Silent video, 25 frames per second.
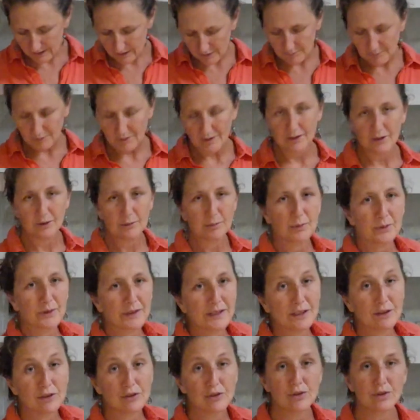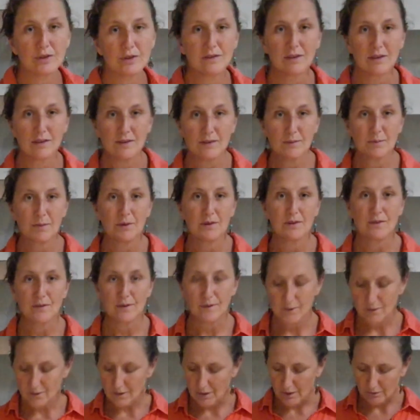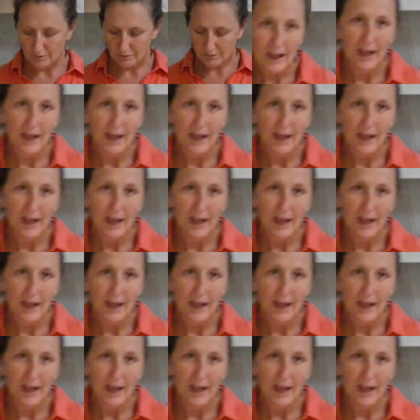I'm going to put in 2 teaspoons of salt.